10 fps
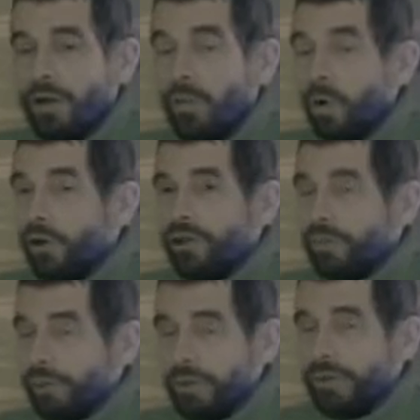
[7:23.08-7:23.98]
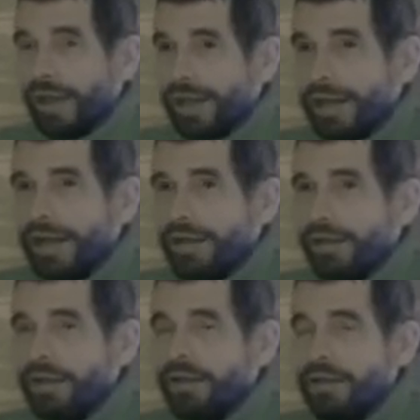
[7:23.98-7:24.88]
worship you like
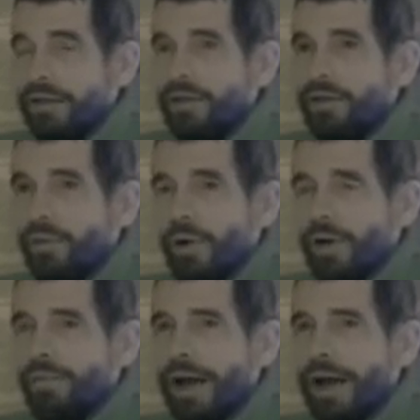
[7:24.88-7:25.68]
anything to work